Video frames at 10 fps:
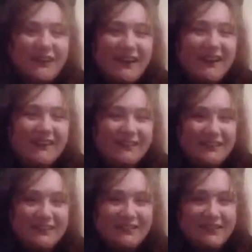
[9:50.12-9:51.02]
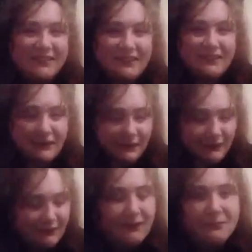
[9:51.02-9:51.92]
hard to
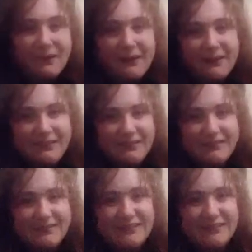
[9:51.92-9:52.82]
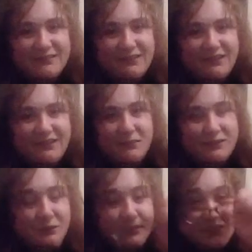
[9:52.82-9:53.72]
talk about things. I may as
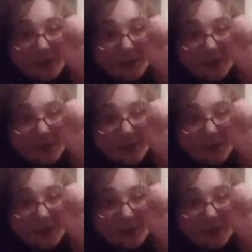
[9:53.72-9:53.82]
well put your